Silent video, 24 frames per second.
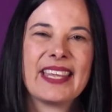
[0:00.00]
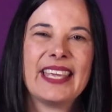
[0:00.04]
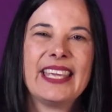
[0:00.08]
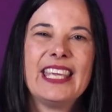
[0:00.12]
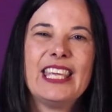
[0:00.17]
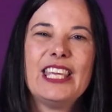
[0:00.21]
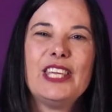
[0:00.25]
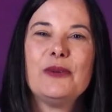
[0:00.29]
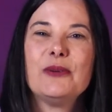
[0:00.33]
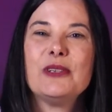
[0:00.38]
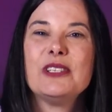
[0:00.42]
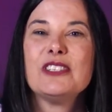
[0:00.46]

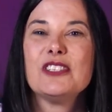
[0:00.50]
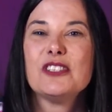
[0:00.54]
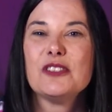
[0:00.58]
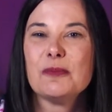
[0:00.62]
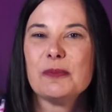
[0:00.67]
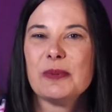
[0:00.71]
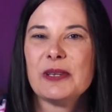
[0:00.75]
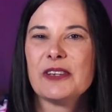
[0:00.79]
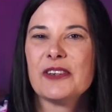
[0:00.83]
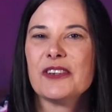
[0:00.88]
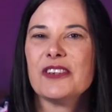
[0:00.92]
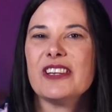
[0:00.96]
He was
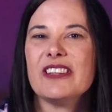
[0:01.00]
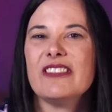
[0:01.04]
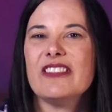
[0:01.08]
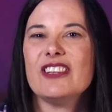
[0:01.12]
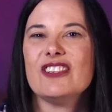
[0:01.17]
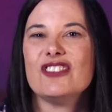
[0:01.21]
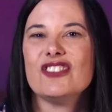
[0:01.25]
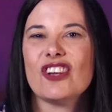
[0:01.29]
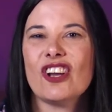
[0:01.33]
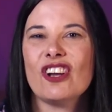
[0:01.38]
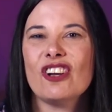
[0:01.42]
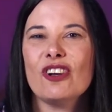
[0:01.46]
speared in the
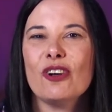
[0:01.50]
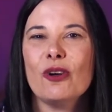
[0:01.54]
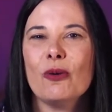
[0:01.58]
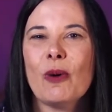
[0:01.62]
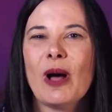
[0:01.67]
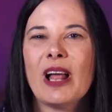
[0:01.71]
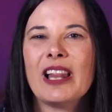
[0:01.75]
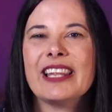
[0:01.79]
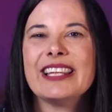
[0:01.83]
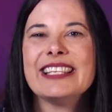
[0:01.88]
jungle while